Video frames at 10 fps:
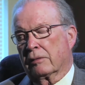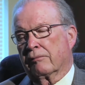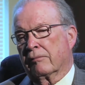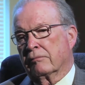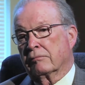a
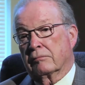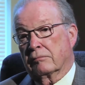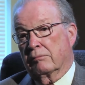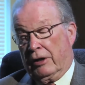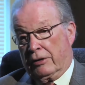
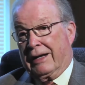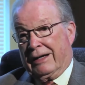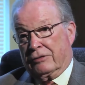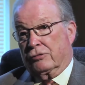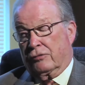
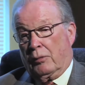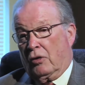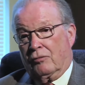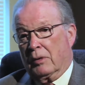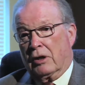mayor-council form